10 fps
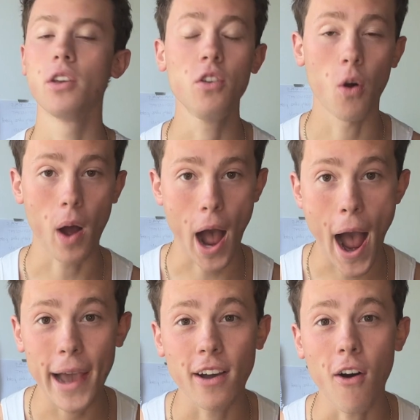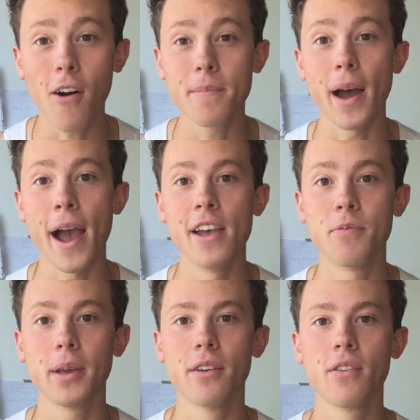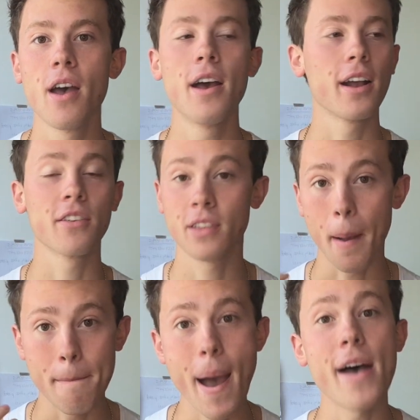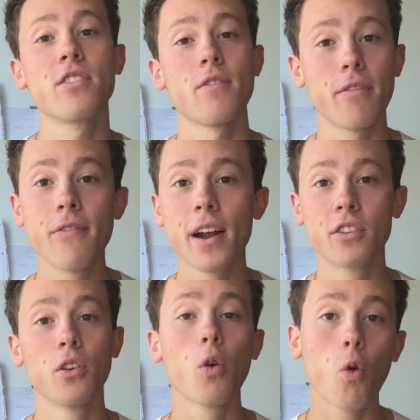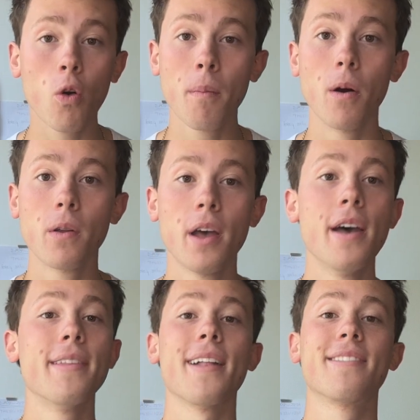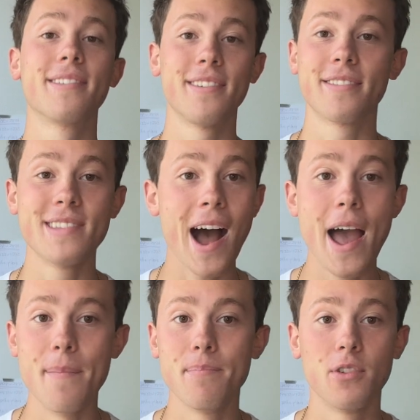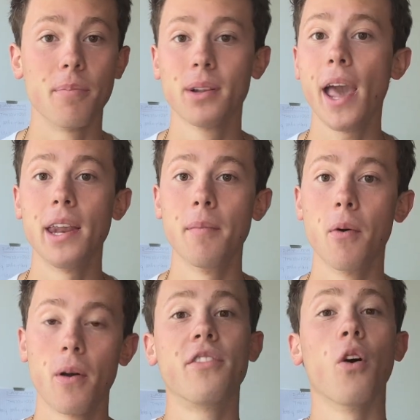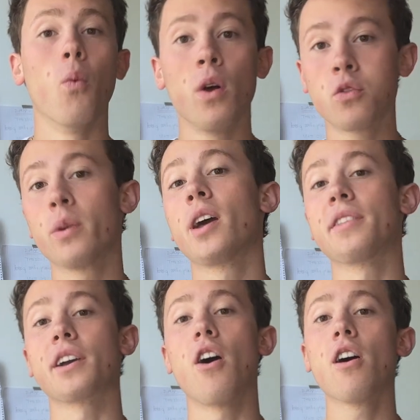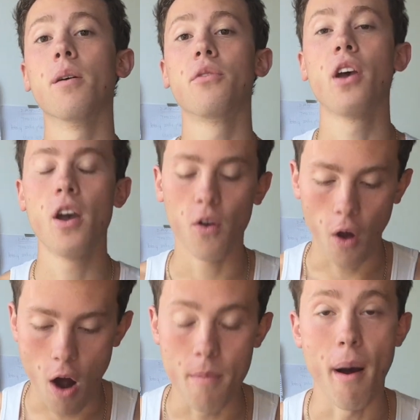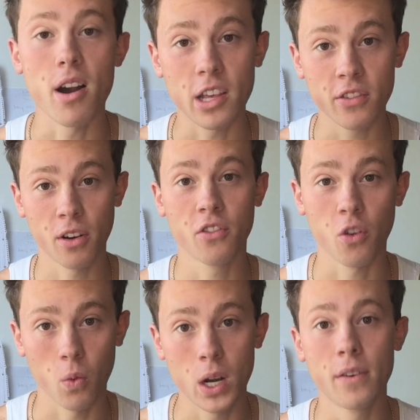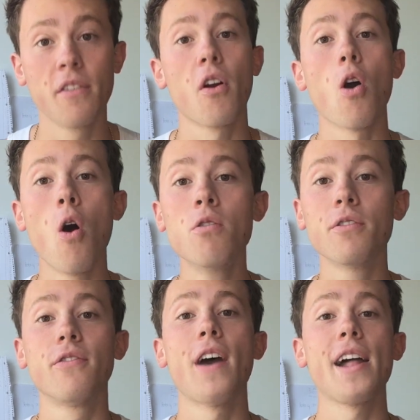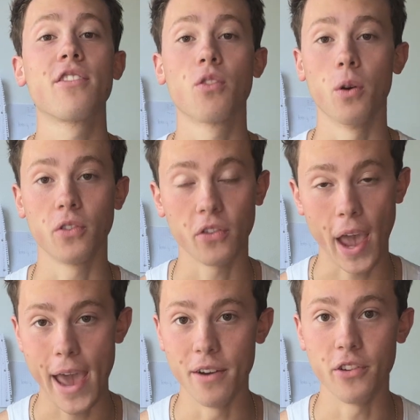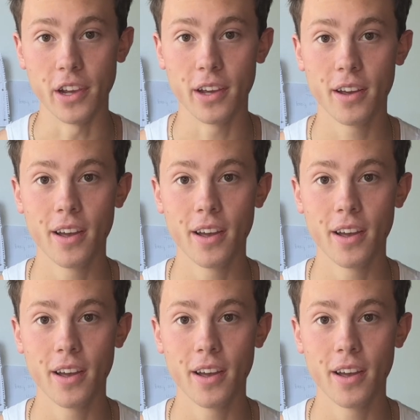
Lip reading: a high carb diet, is because of that massive effect to their hormone that's just not into play anymore, right? So once we cut the carbs, our body starts to run off of our own fat stores as energy.